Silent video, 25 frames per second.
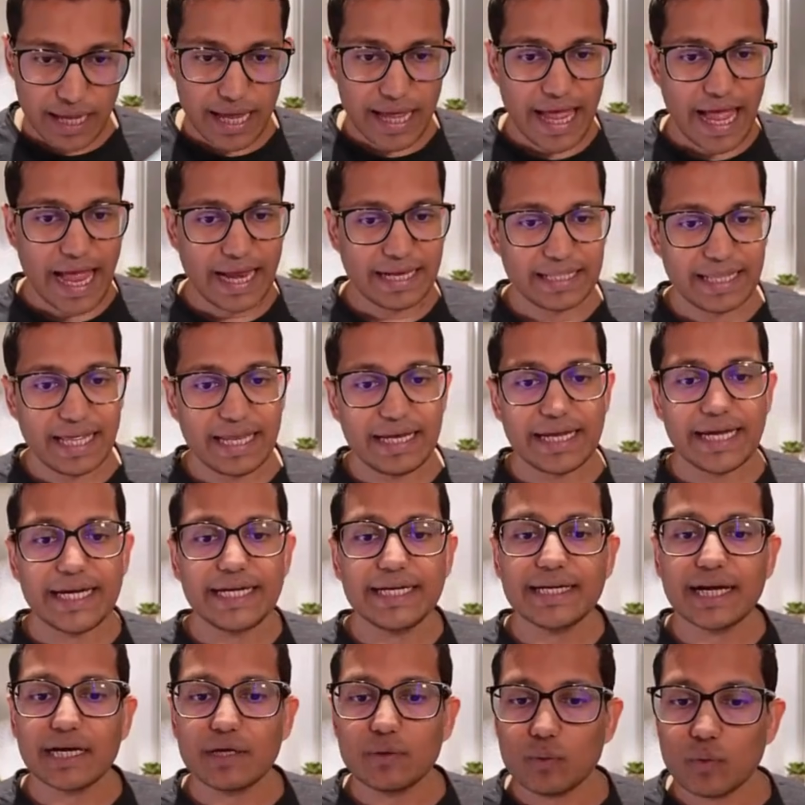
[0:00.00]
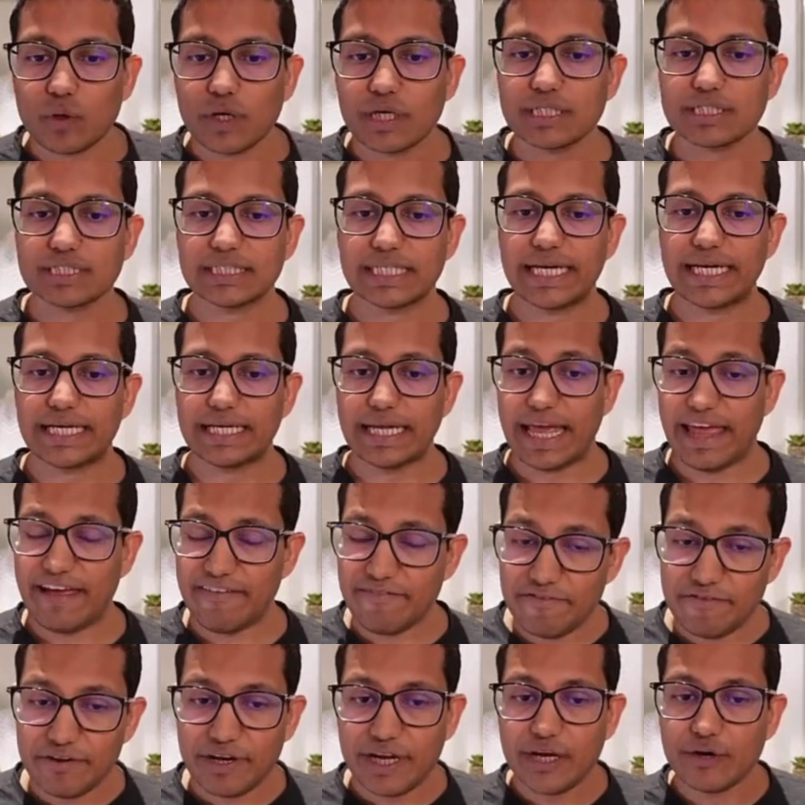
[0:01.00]
and then it converts
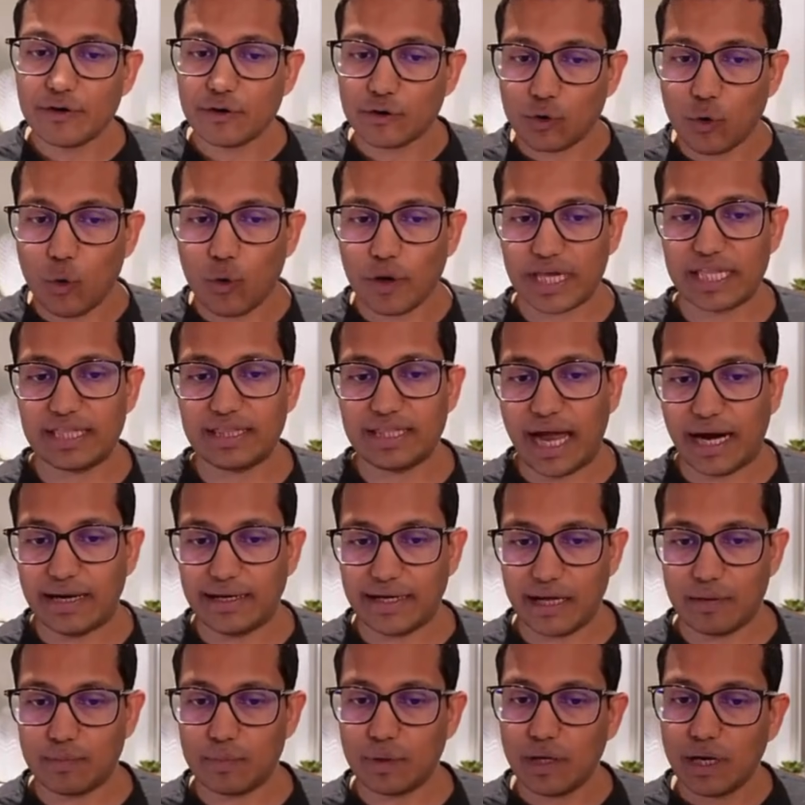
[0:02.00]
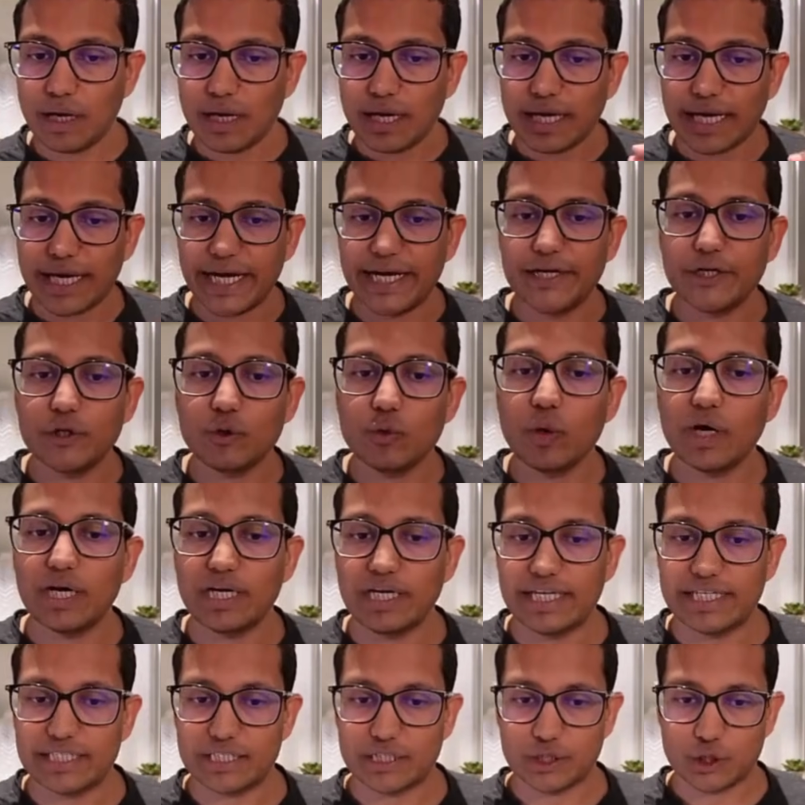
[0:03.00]
every row in that table into a
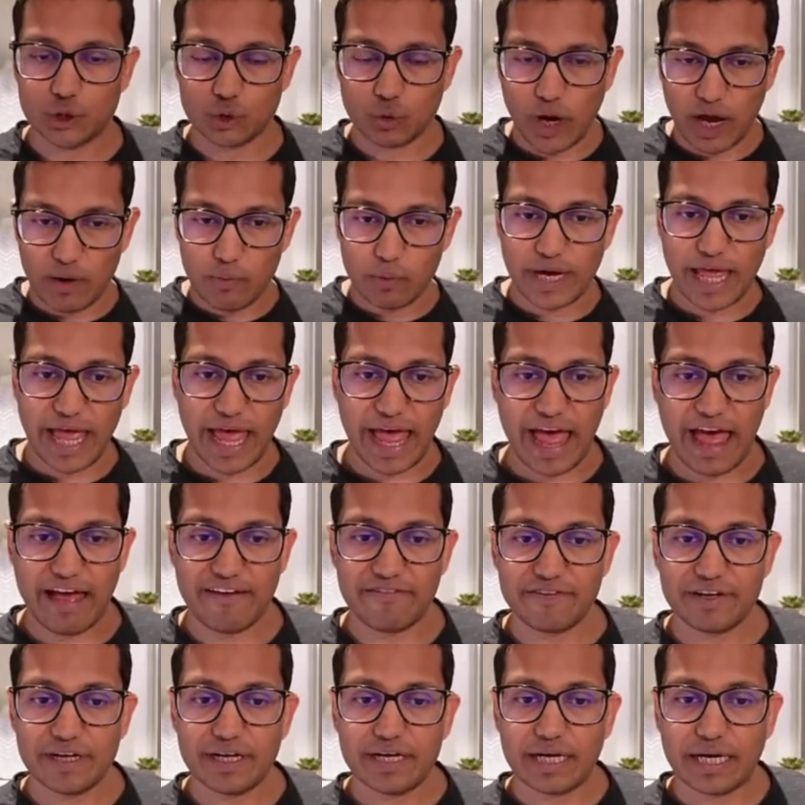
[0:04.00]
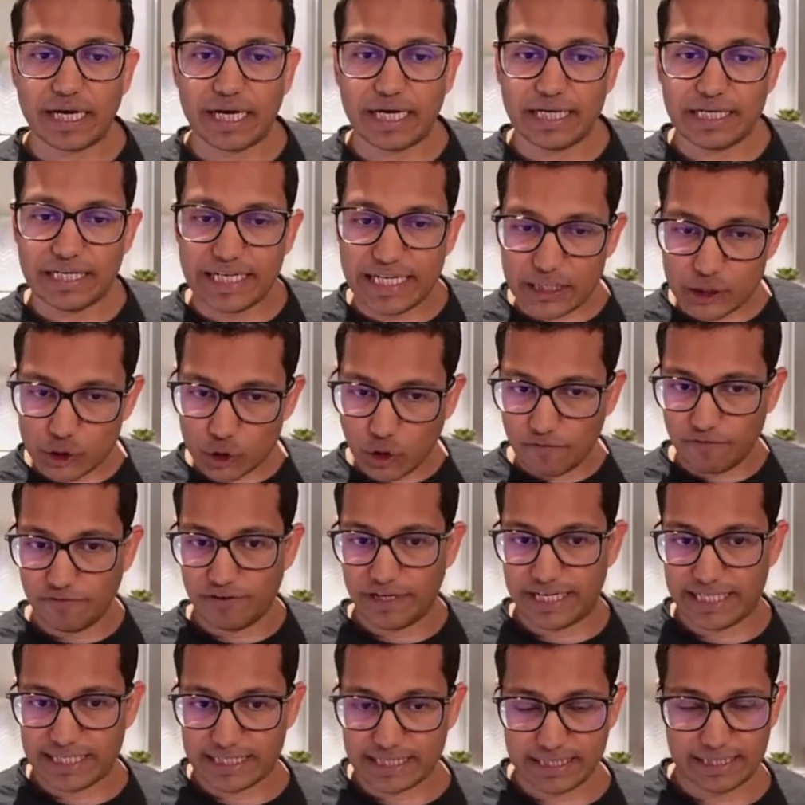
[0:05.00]
list. So I would have a list of
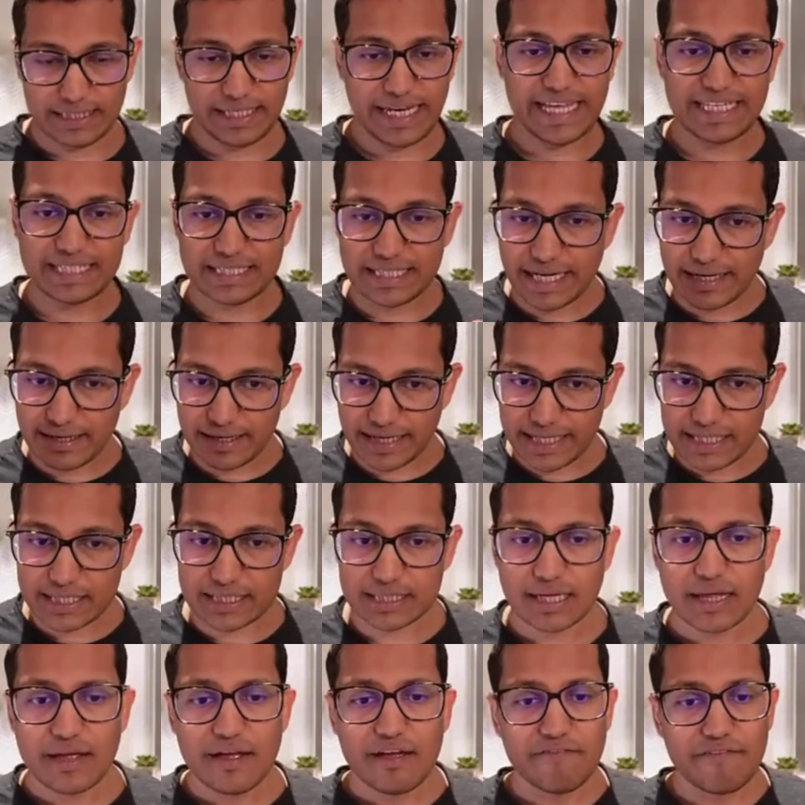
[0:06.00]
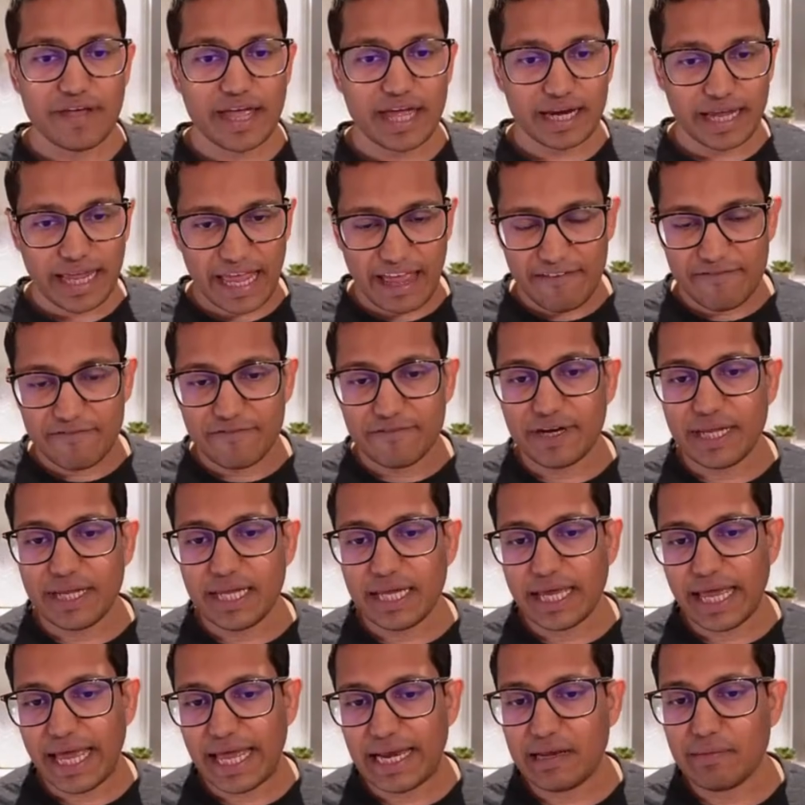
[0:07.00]
lists, nested lists, where
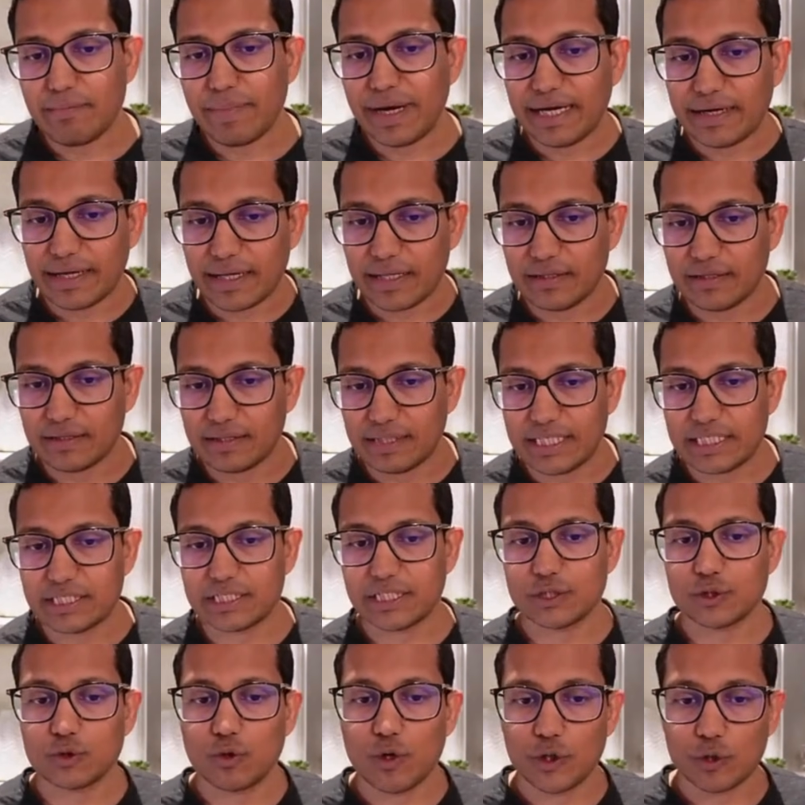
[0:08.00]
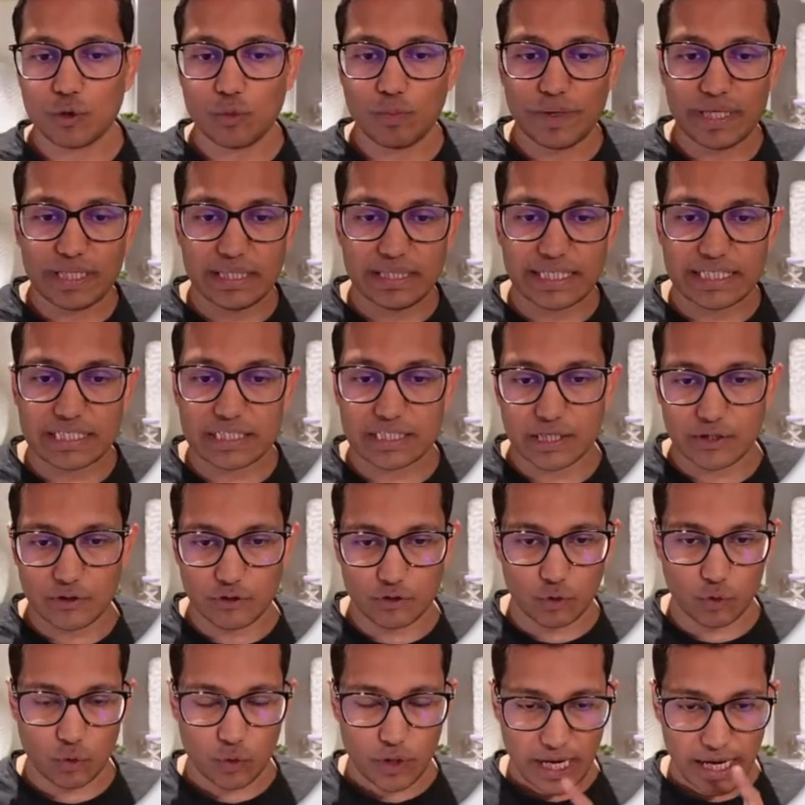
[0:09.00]
every element in the list is going to be this
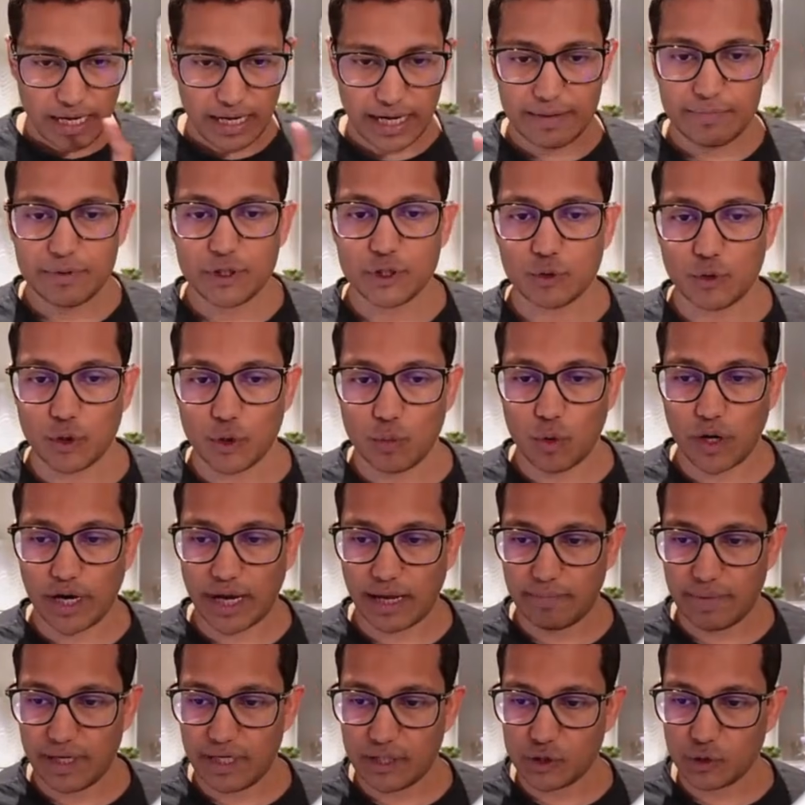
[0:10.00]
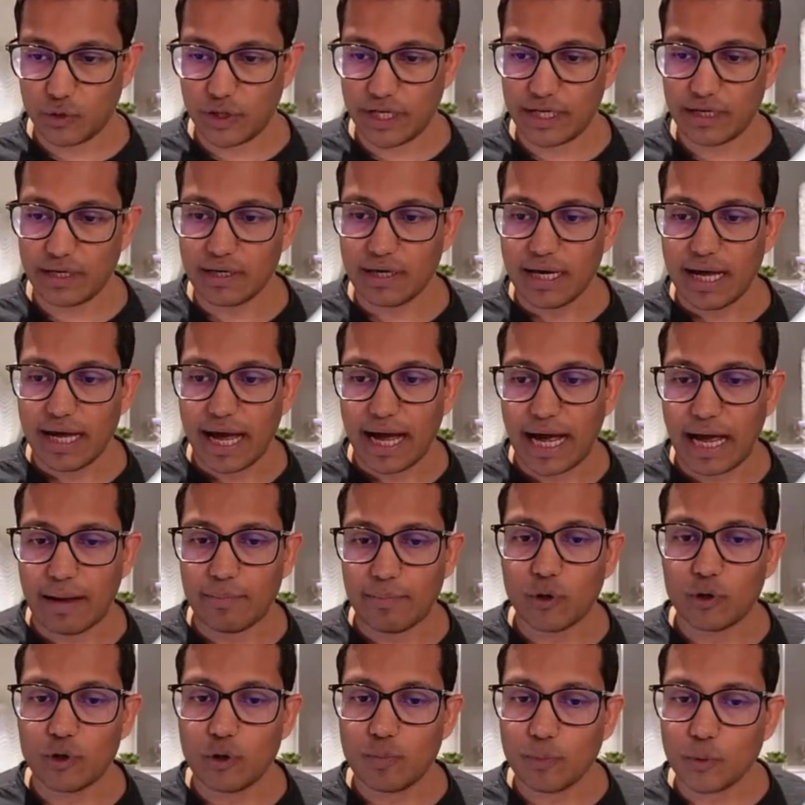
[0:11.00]
row. Let me show you what I mean. So here I'm
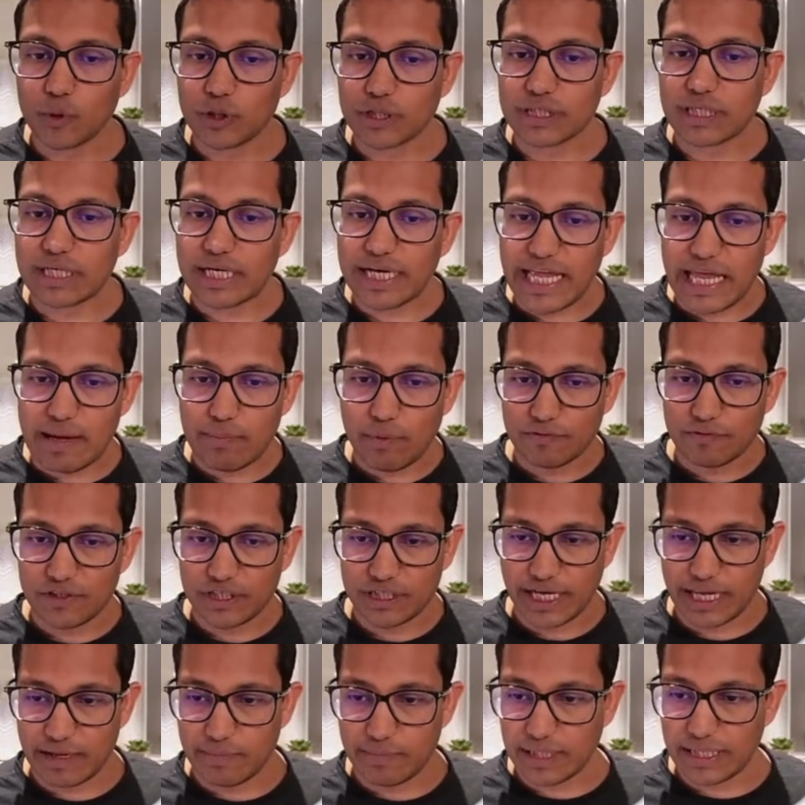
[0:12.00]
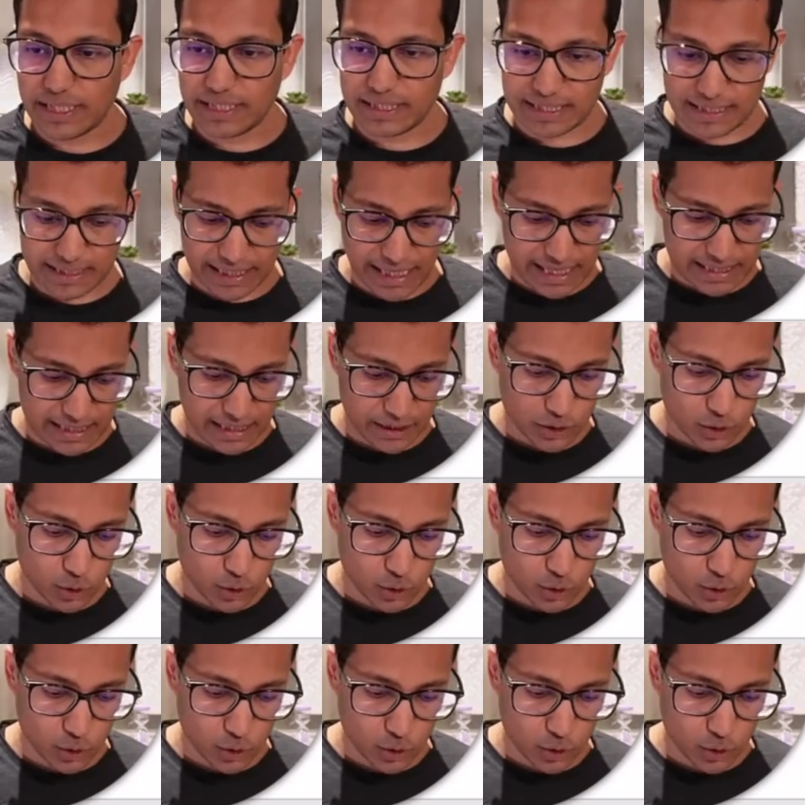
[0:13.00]
going to put the name of the table. In this case, it's